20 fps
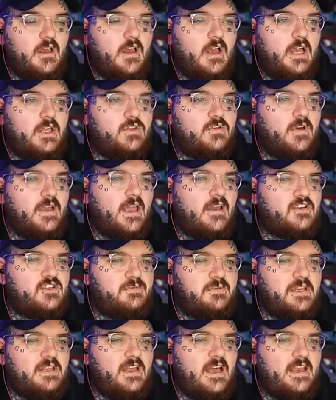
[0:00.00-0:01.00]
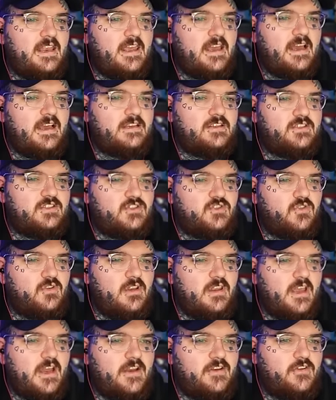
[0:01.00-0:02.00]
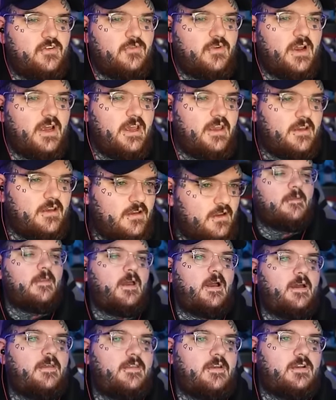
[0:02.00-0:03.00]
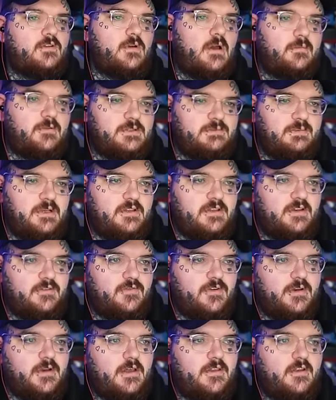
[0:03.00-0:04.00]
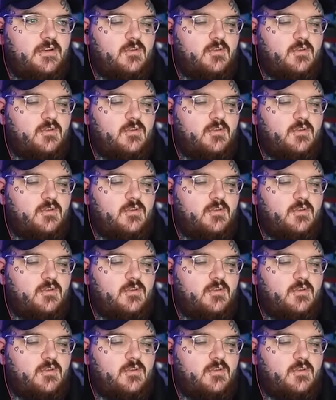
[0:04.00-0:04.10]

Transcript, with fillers: Do I outspeed Latias? Uh, surely I do, right? I think Dwebble's built different. I think